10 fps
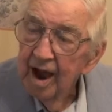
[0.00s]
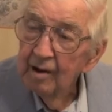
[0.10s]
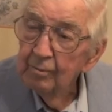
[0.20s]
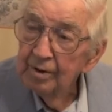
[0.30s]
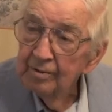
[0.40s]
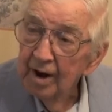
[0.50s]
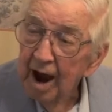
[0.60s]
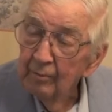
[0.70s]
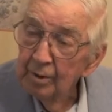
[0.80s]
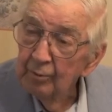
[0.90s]
Yeah, I would
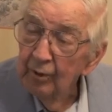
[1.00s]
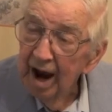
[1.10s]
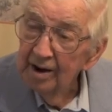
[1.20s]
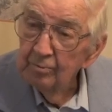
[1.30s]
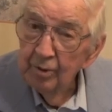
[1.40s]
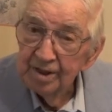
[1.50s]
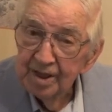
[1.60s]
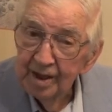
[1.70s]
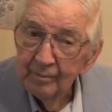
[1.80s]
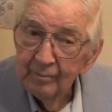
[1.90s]
ride
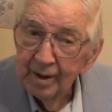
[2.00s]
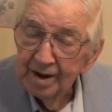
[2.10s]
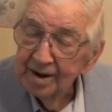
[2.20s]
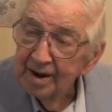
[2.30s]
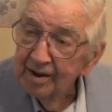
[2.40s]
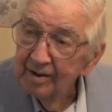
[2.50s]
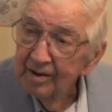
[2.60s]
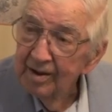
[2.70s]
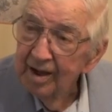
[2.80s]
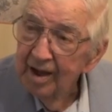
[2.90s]
with him, but
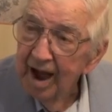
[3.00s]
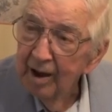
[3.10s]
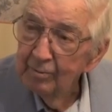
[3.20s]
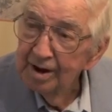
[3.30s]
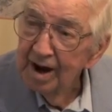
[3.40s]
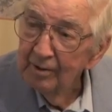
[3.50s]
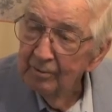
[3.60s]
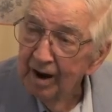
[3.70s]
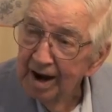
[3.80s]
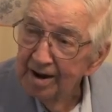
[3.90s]
I would not
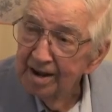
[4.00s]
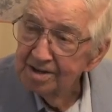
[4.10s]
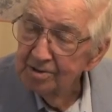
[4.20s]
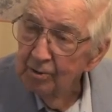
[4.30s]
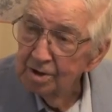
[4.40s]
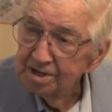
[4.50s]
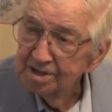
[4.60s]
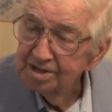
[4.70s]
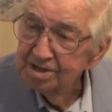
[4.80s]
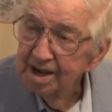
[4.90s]
ride his
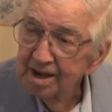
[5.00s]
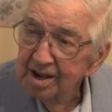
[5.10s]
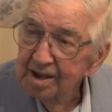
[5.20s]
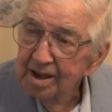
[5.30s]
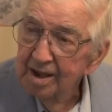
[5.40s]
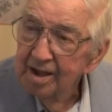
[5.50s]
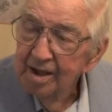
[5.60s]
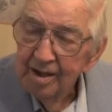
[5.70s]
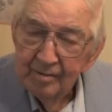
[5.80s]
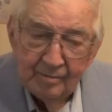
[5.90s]
horses.
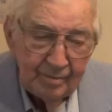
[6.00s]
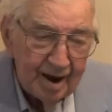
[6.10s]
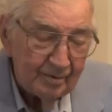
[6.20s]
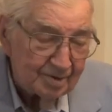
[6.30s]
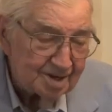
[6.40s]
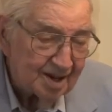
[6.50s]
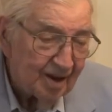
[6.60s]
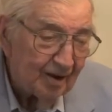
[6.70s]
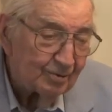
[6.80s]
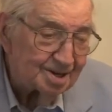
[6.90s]
But
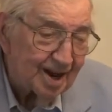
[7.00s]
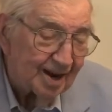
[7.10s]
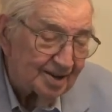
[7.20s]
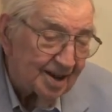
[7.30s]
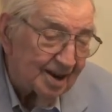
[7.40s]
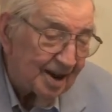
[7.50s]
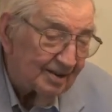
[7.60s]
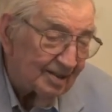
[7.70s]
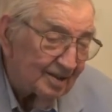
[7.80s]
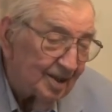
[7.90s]
I always got a kick
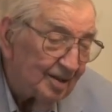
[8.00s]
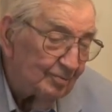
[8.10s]
out of it.